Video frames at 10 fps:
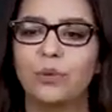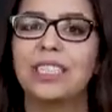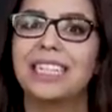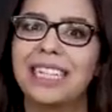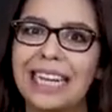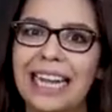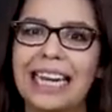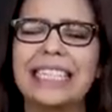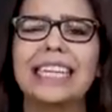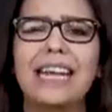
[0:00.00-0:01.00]
which
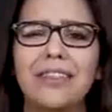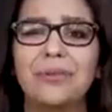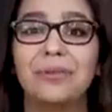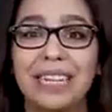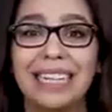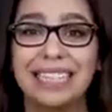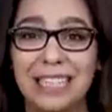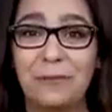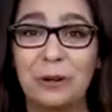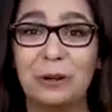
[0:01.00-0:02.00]
again is another really
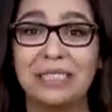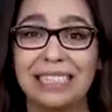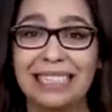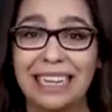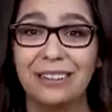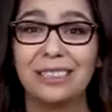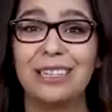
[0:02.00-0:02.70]
difficult skill